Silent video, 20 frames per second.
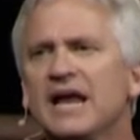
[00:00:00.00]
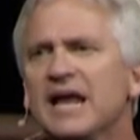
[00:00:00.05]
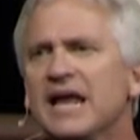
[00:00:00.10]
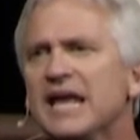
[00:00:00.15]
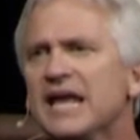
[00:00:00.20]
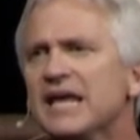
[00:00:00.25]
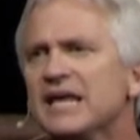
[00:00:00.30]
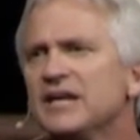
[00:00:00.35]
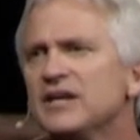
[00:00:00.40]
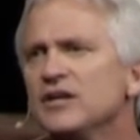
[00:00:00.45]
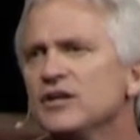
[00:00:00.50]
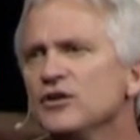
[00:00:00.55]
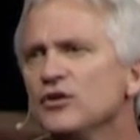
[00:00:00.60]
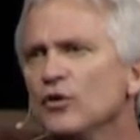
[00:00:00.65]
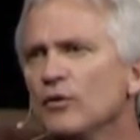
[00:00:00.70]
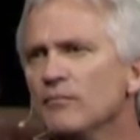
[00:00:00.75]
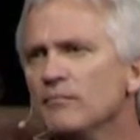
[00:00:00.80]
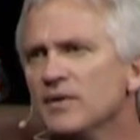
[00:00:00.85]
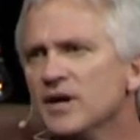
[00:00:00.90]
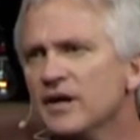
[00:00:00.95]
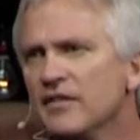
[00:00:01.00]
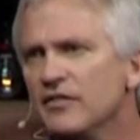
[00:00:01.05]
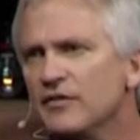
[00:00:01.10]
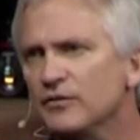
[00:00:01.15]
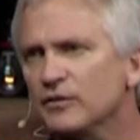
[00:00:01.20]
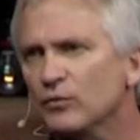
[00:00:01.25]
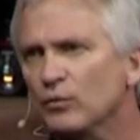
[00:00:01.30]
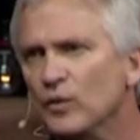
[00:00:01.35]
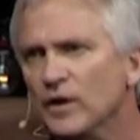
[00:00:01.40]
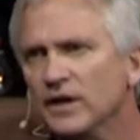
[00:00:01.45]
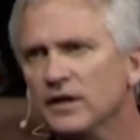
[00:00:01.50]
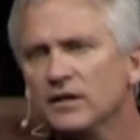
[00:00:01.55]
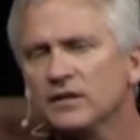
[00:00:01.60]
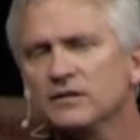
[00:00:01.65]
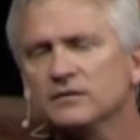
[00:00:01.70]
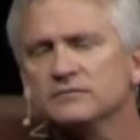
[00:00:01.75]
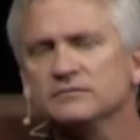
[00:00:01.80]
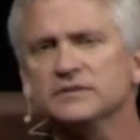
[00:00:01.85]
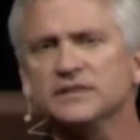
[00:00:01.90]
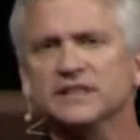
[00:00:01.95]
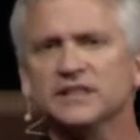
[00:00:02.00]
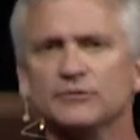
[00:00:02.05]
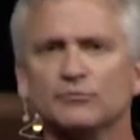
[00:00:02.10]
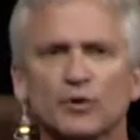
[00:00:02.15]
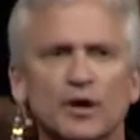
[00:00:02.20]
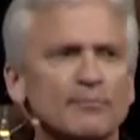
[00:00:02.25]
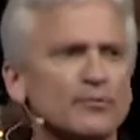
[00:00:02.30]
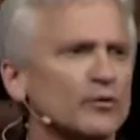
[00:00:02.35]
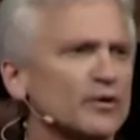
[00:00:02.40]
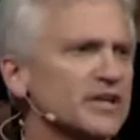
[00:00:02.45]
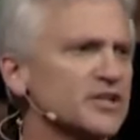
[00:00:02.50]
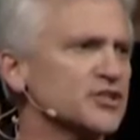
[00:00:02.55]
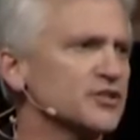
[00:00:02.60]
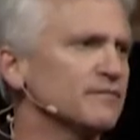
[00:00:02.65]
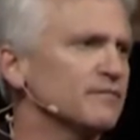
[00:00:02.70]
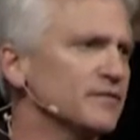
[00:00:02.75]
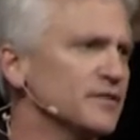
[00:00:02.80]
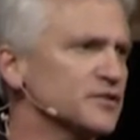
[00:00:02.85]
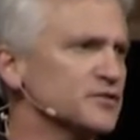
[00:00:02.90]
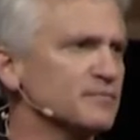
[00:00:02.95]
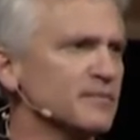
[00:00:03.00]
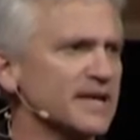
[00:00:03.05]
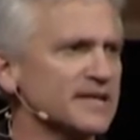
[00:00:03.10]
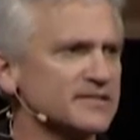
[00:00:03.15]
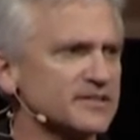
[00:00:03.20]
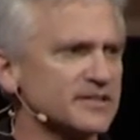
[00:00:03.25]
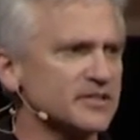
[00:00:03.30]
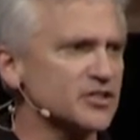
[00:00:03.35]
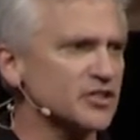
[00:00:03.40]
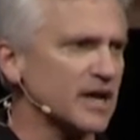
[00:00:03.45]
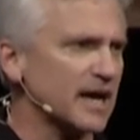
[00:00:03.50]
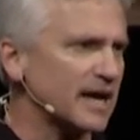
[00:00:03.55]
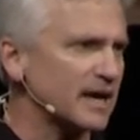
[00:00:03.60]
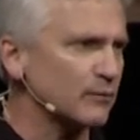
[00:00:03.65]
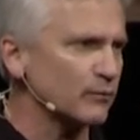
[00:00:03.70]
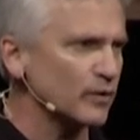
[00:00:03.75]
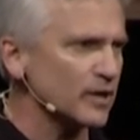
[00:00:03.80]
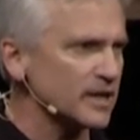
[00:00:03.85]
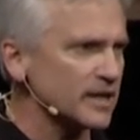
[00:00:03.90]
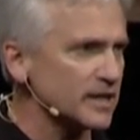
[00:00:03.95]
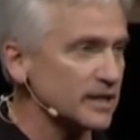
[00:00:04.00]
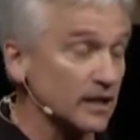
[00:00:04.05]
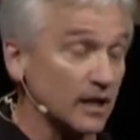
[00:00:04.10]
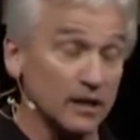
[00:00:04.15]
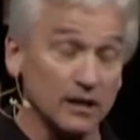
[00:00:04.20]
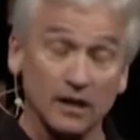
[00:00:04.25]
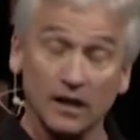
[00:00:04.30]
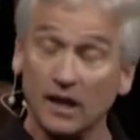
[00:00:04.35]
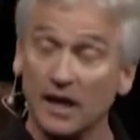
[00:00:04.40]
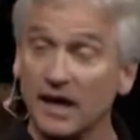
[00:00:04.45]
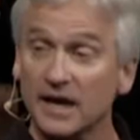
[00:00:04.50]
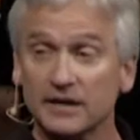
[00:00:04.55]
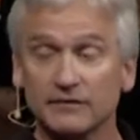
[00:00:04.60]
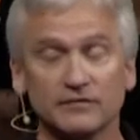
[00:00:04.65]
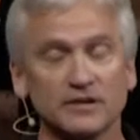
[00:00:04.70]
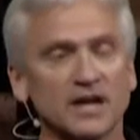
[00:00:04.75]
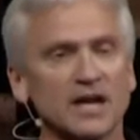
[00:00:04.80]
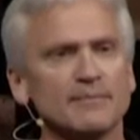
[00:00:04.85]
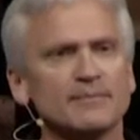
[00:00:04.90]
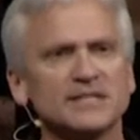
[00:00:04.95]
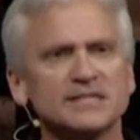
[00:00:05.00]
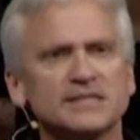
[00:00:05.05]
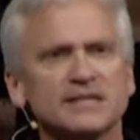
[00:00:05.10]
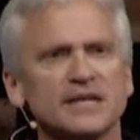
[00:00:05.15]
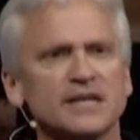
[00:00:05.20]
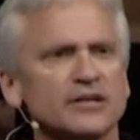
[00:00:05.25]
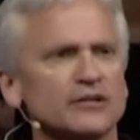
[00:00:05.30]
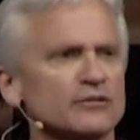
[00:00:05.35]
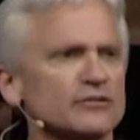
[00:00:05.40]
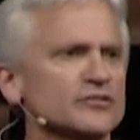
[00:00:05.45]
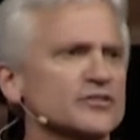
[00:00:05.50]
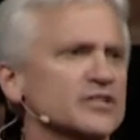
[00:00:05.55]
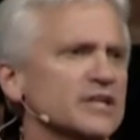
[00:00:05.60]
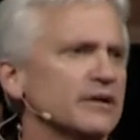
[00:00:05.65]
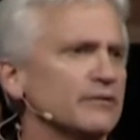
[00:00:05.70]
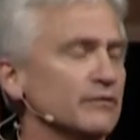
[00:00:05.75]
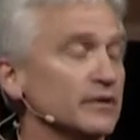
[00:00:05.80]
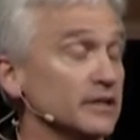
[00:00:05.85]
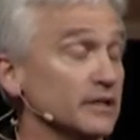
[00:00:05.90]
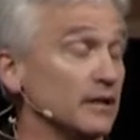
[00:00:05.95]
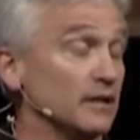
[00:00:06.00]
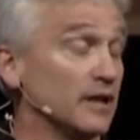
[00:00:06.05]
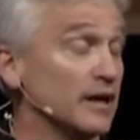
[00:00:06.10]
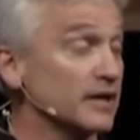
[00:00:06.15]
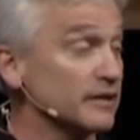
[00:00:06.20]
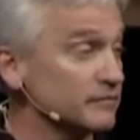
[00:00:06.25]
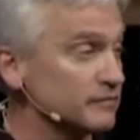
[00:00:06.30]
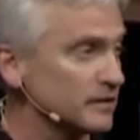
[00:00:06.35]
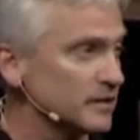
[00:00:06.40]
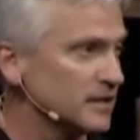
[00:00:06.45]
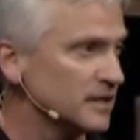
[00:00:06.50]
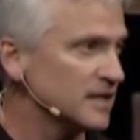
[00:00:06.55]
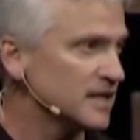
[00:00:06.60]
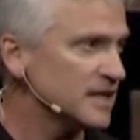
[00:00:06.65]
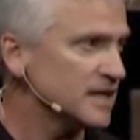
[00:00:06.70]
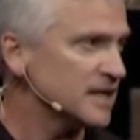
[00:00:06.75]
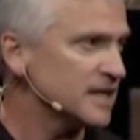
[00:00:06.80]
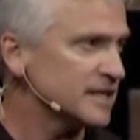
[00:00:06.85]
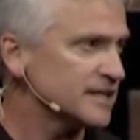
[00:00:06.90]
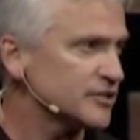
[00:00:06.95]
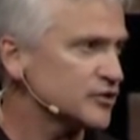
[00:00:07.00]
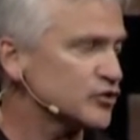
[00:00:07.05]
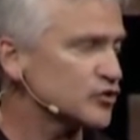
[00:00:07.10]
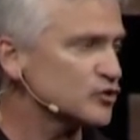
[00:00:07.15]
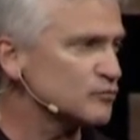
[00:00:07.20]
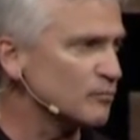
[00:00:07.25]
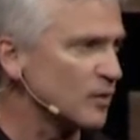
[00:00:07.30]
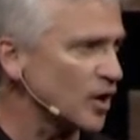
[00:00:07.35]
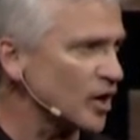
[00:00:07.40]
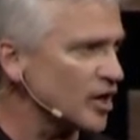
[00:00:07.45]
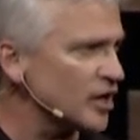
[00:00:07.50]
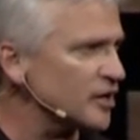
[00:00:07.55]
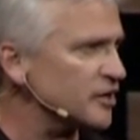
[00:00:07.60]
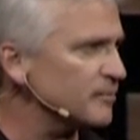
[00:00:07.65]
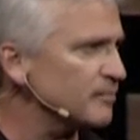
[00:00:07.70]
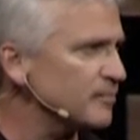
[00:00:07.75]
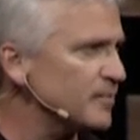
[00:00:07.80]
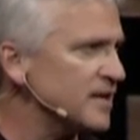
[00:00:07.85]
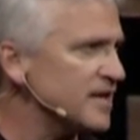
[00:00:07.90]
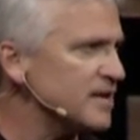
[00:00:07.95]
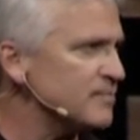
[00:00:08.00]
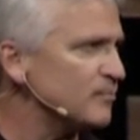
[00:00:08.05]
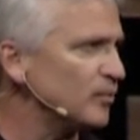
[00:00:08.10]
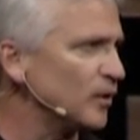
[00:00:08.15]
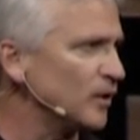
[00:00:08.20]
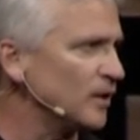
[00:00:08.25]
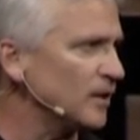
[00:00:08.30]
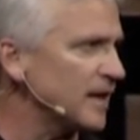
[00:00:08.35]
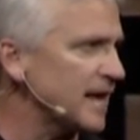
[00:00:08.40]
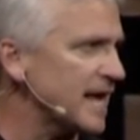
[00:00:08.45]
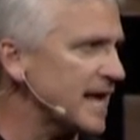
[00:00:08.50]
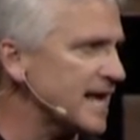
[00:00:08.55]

and your mother? Well, in preparation for this message, I read a lot of commentators, I read a lot of smart people.